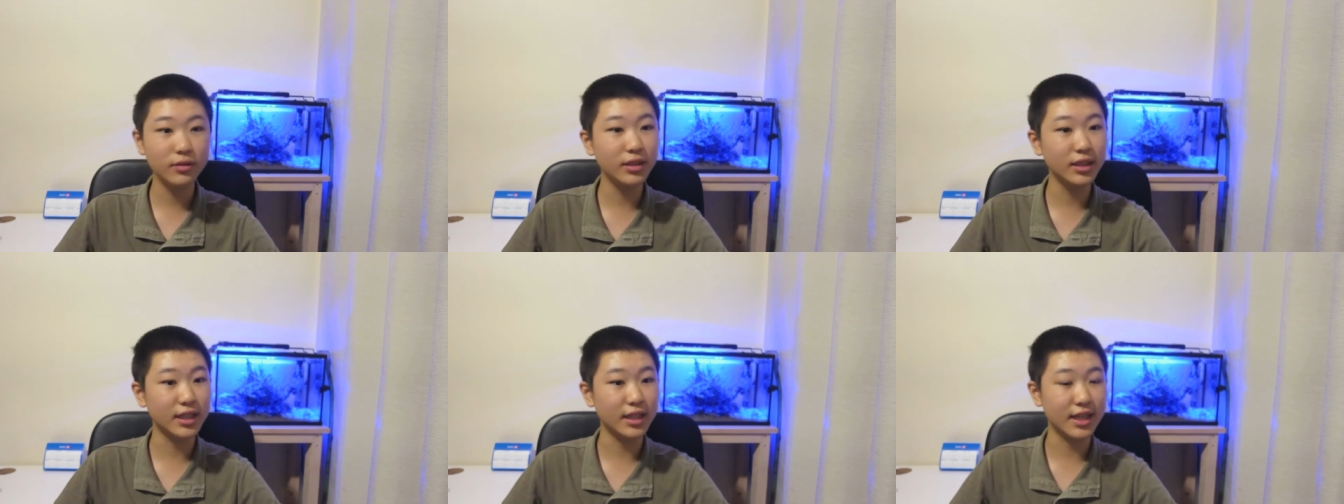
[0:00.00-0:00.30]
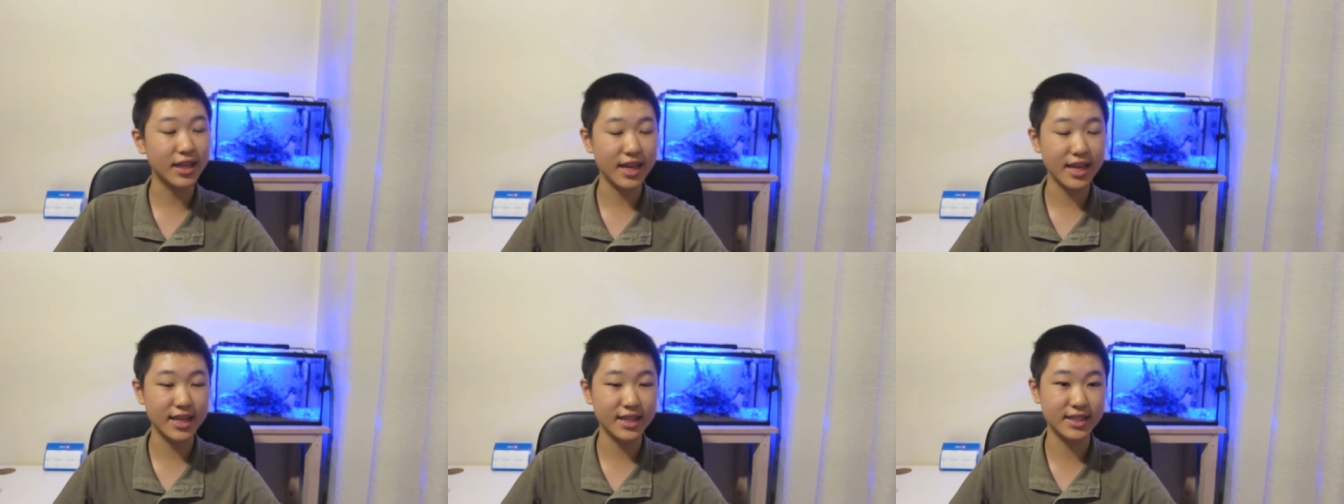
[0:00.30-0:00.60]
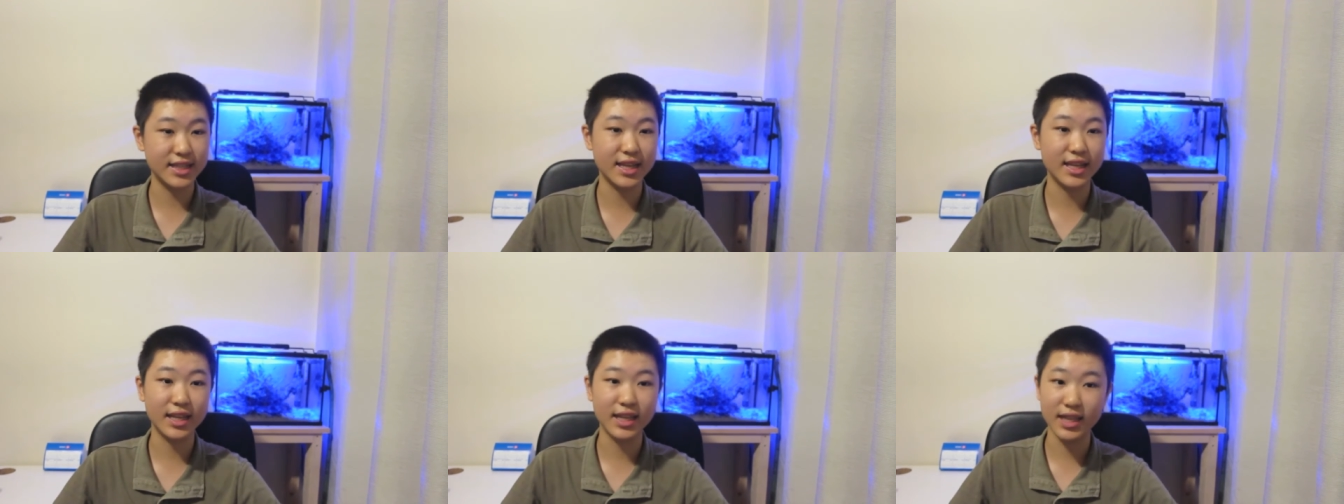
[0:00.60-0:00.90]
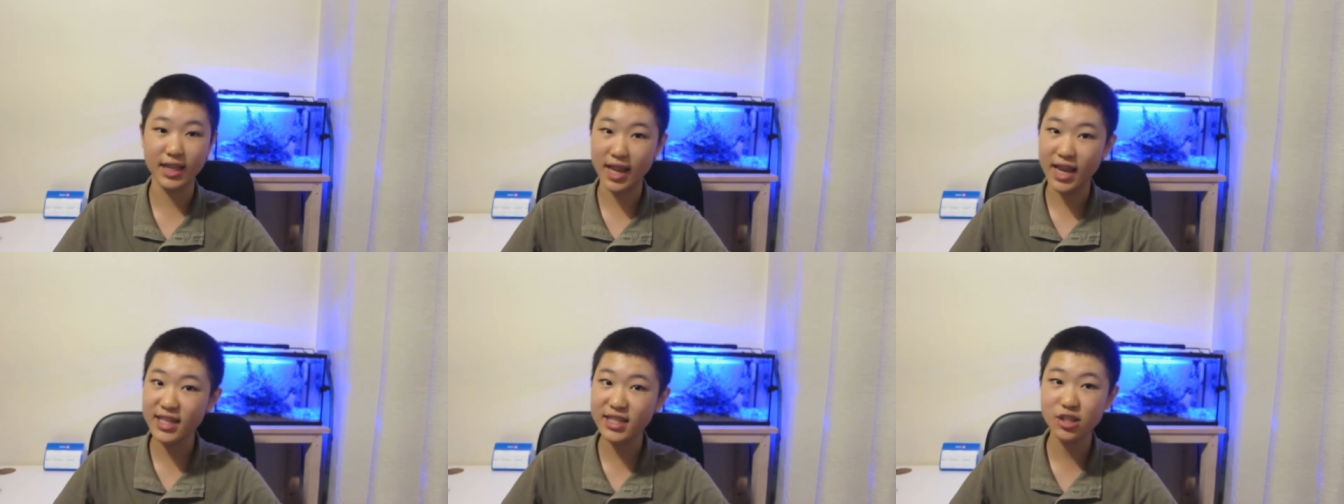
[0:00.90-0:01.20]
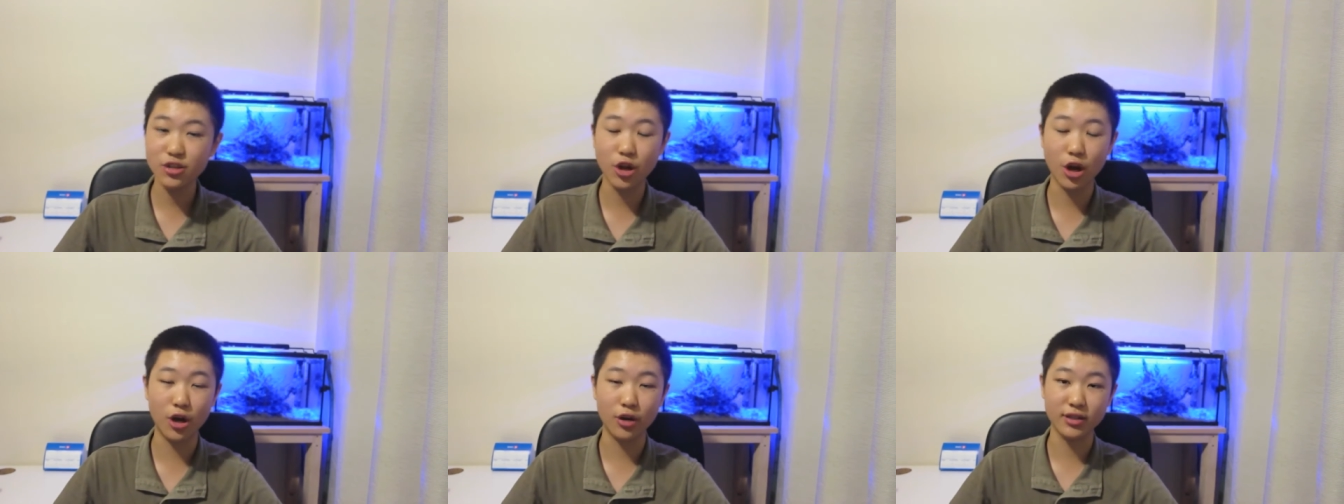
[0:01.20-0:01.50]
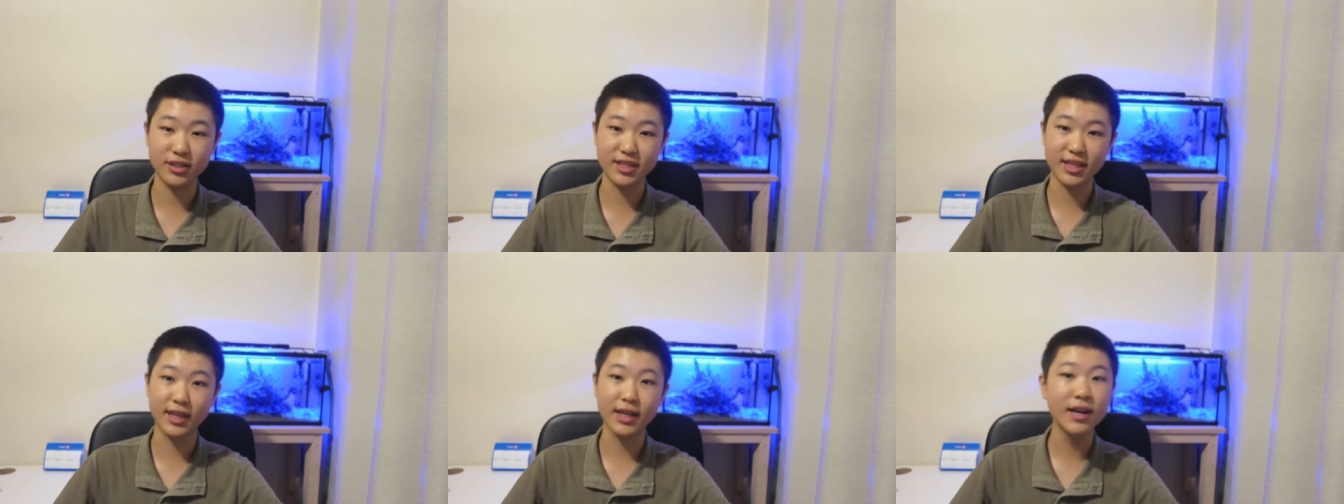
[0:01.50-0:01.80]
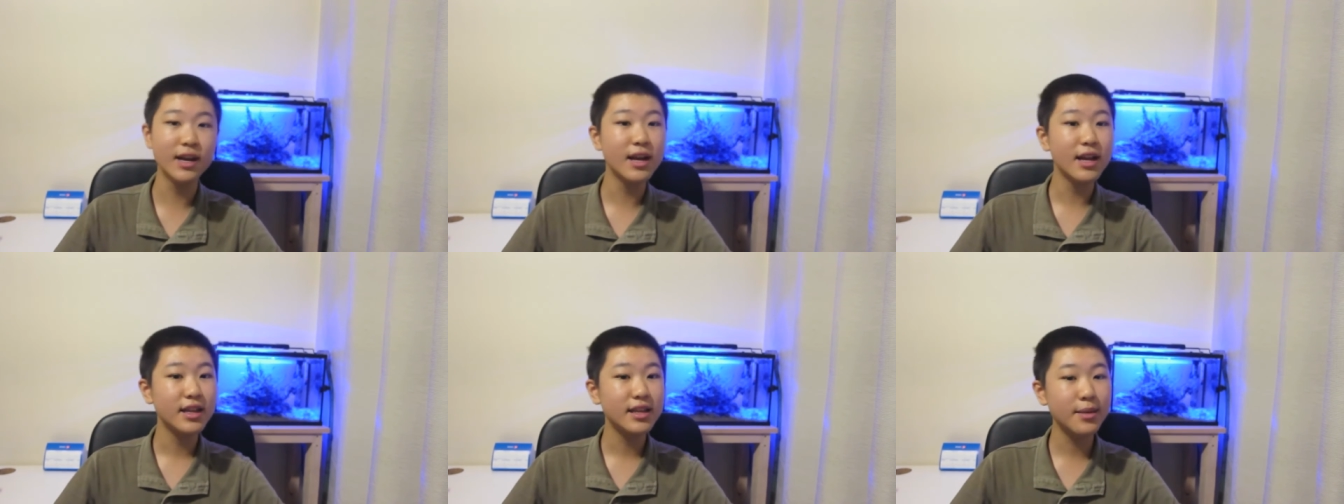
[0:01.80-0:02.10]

only is it less toxic